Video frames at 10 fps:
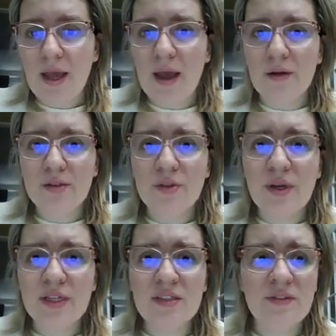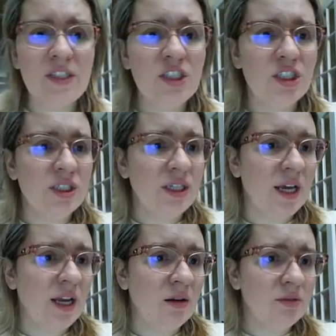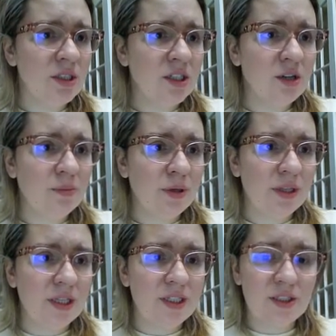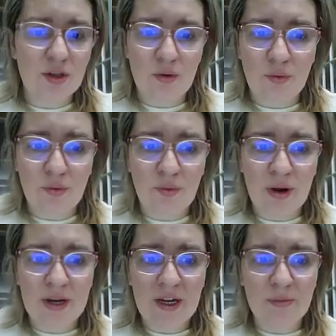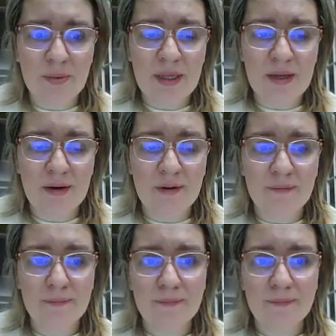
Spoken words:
how to SVG, and I'm just going to put these right up here.